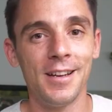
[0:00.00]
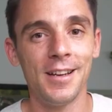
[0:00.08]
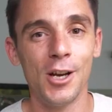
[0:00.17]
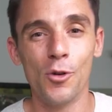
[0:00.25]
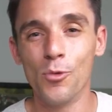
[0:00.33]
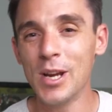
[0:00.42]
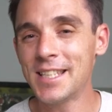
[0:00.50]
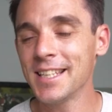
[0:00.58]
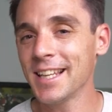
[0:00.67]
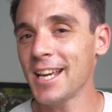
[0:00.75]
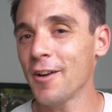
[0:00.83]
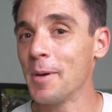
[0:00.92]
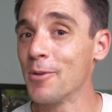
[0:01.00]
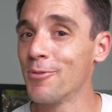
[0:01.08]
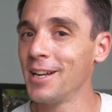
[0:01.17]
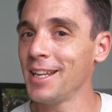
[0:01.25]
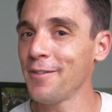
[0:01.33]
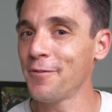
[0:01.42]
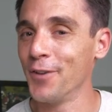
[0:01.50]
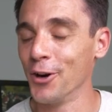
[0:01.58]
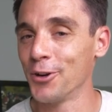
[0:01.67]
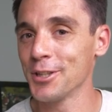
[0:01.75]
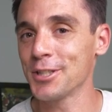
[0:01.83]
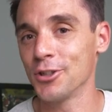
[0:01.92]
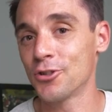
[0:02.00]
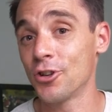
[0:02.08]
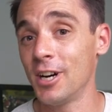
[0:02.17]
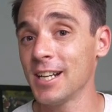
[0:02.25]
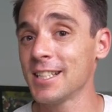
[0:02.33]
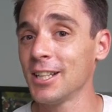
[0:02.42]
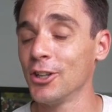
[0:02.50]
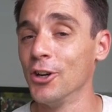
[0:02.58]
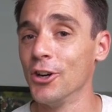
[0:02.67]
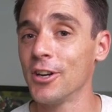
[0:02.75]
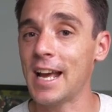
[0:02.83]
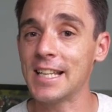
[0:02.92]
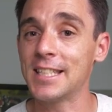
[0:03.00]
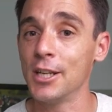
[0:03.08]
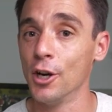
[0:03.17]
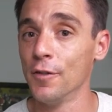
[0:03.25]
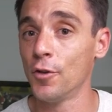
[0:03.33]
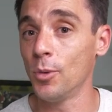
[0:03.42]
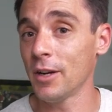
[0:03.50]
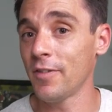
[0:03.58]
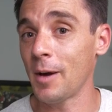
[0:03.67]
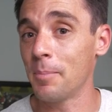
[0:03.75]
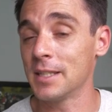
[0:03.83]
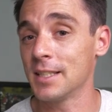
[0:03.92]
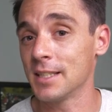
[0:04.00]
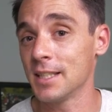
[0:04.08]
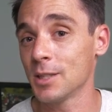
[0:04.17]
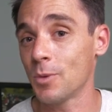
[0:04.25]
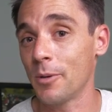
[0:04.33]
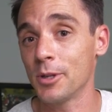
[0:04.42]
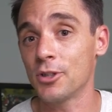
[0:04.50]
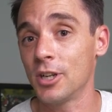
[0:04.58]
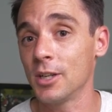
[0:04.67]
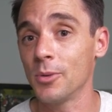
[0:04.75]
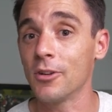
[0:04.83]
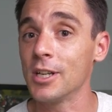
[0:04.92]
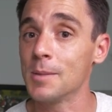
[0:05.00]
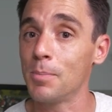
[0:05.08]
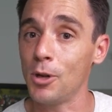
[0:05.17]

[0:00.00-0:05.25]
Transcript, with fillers: Recently, I've been really focused on trying to learn SEO for one of our businesses where we're trying to increase blog